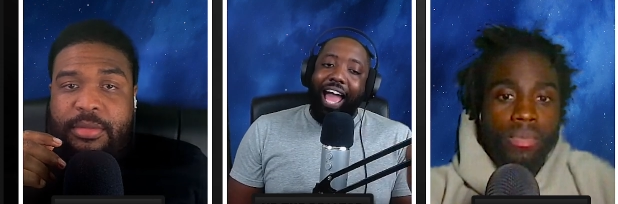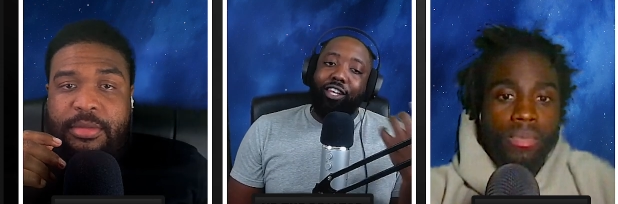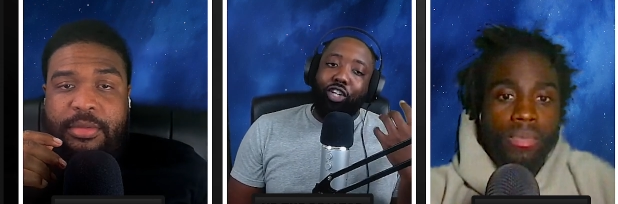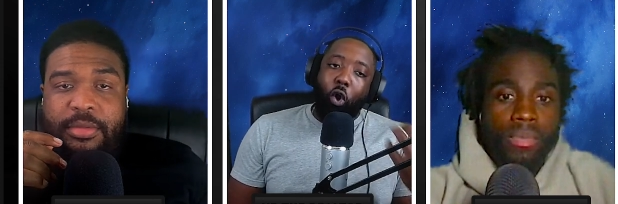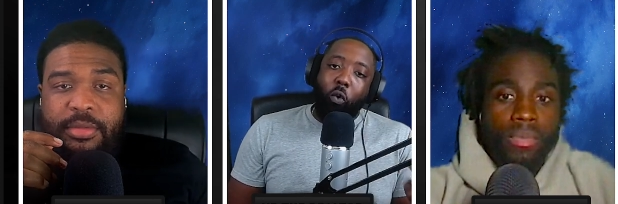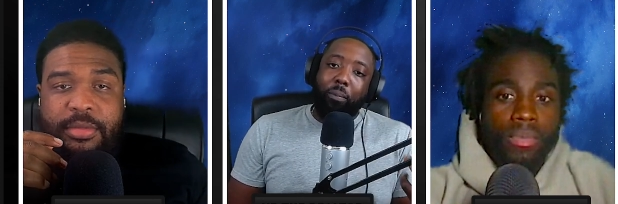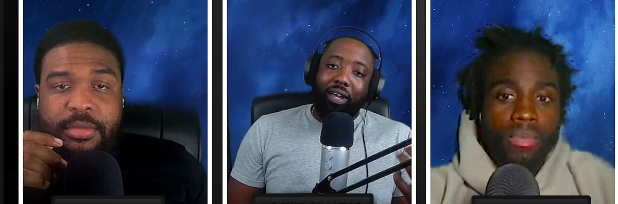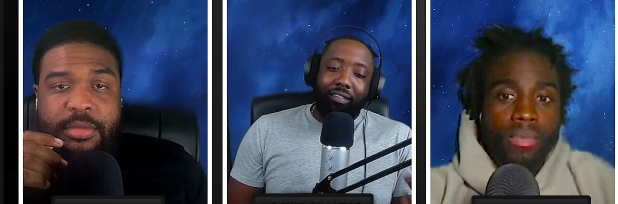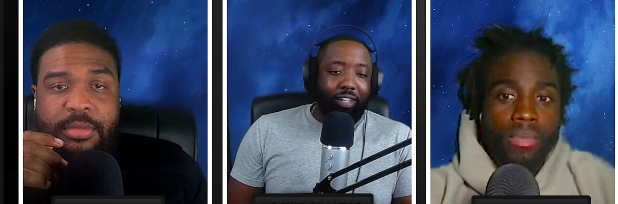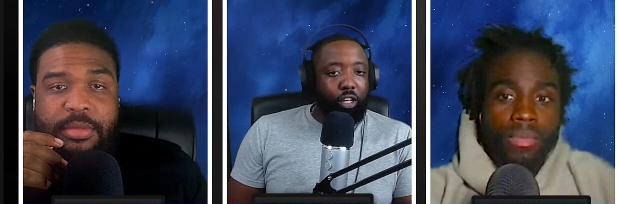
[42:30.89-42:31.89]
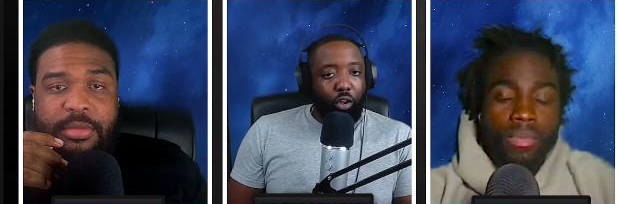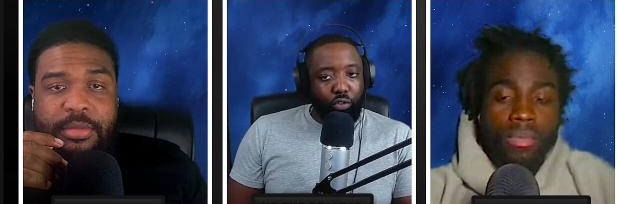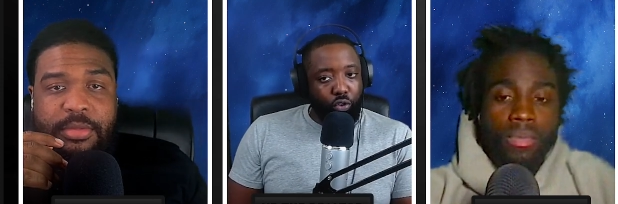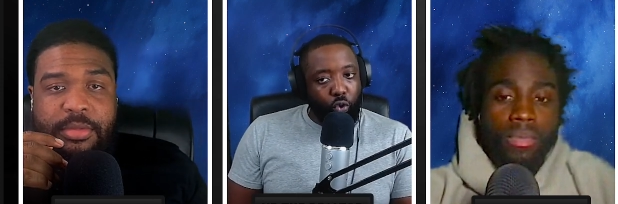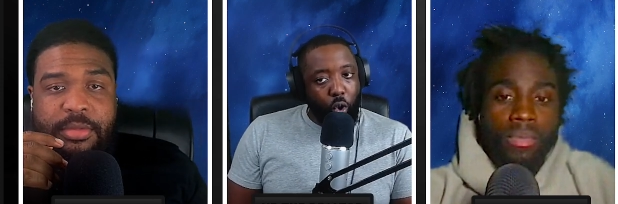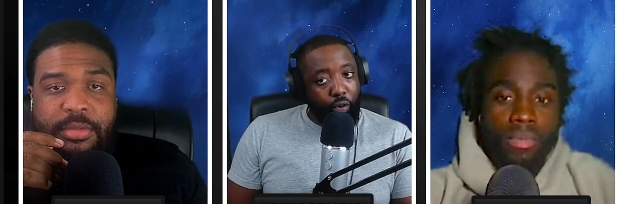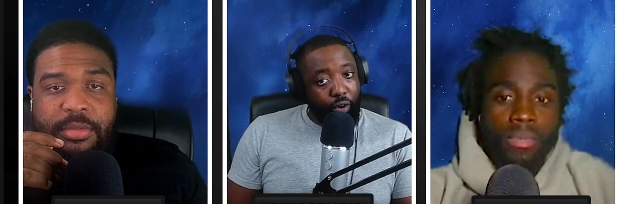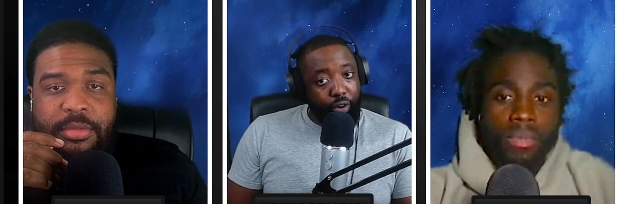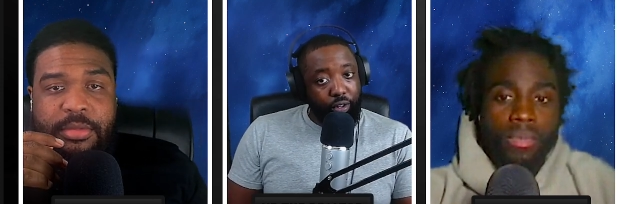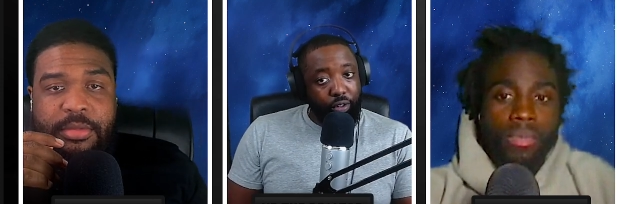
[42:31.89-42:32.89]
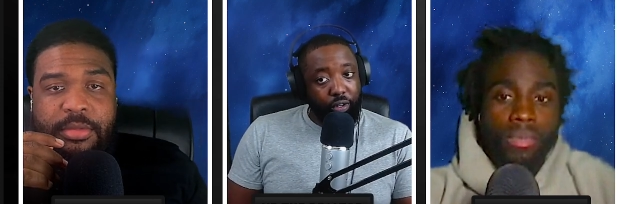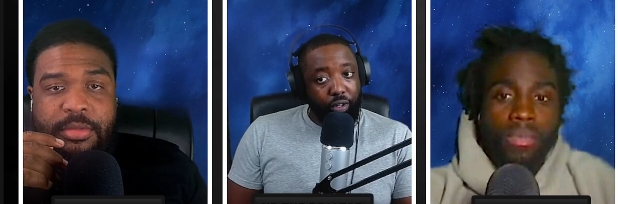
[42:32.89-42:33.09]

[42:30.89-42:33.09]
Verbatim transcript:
Speaker 1: I don't because D'Lo's a scorer.